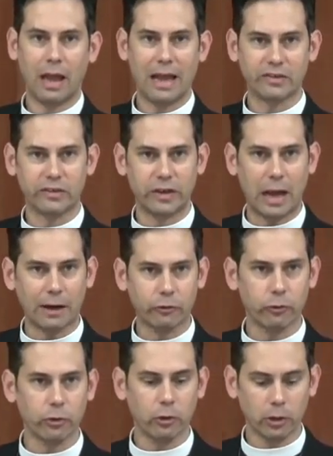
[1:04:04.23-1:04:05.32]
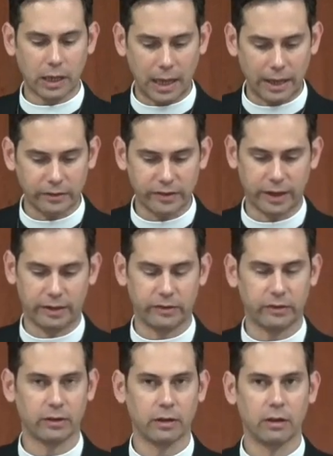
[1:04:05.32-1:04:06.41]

has doctrinal content